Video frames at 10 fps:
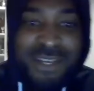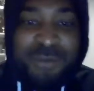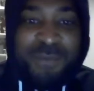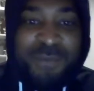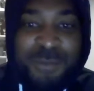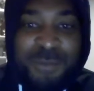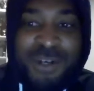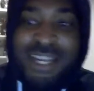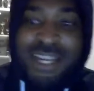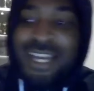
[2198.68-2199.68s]
about Pogba.
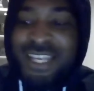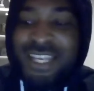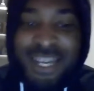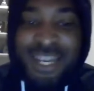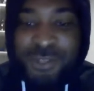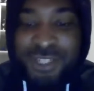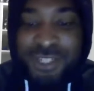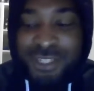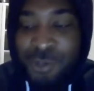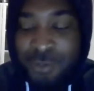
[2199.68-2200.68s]
He cannot
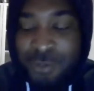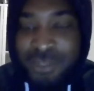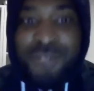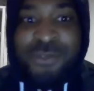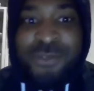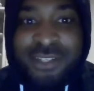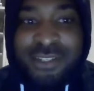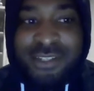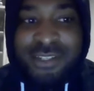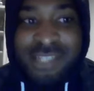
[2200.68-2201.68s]
just not be chosen.
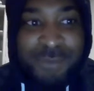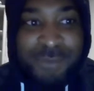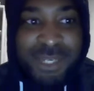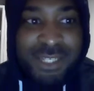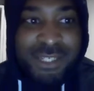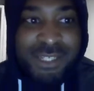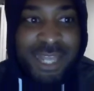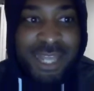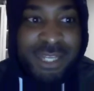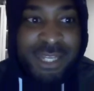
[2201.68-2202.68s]
Does that make sense?
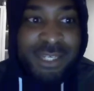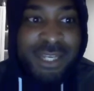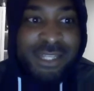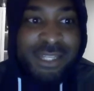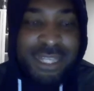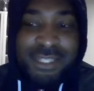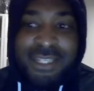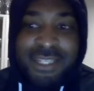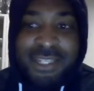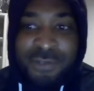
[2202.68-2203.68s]
And then that's the
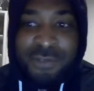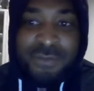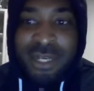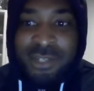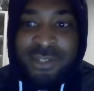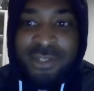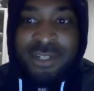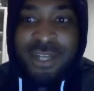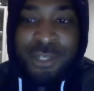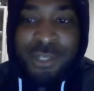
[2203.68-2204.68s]
decision of the manager.
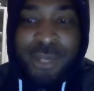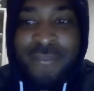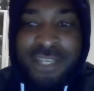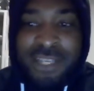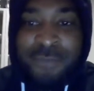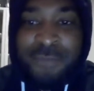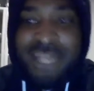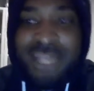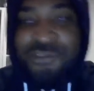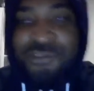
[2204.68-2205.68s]
You have to give him an
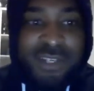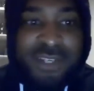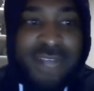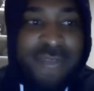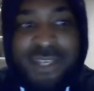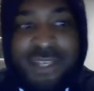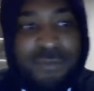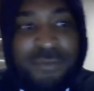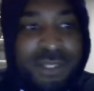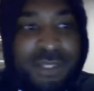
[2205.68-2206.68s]
injury. You have to give
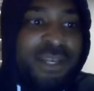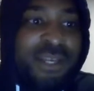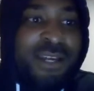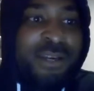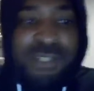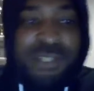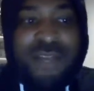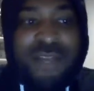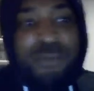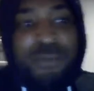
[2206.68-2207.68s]
him this. Whereas the
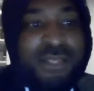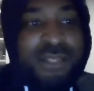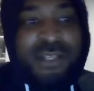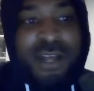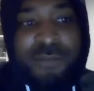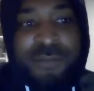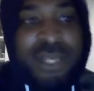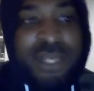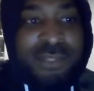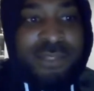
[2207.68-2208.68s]
Van der Beeks and other
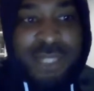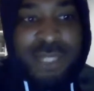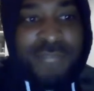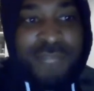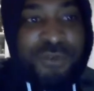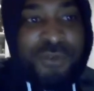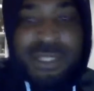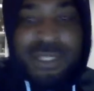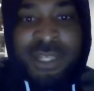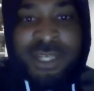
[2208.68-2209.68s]
players, when they get dropped,
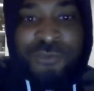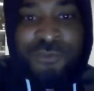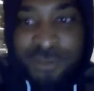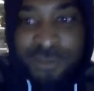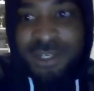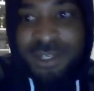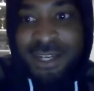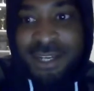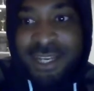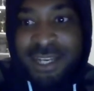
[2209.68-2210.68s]
they just get dropped,
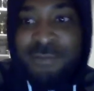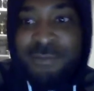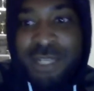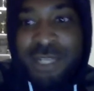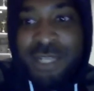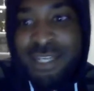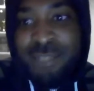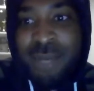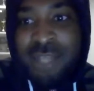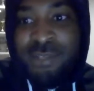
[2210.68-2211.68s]
and everybody hears
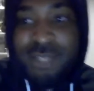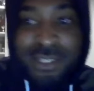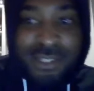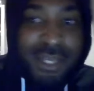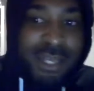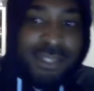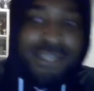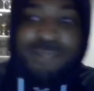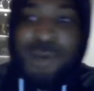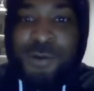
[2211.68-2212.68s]
about it. So this
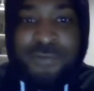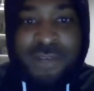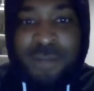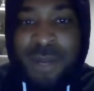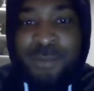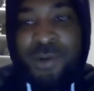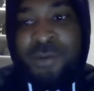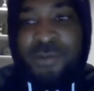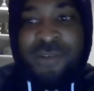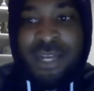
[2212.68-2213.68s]
is my whole thing about
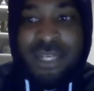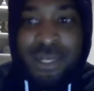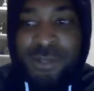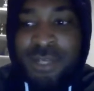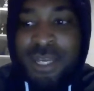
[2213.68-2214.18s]
Pogba right now.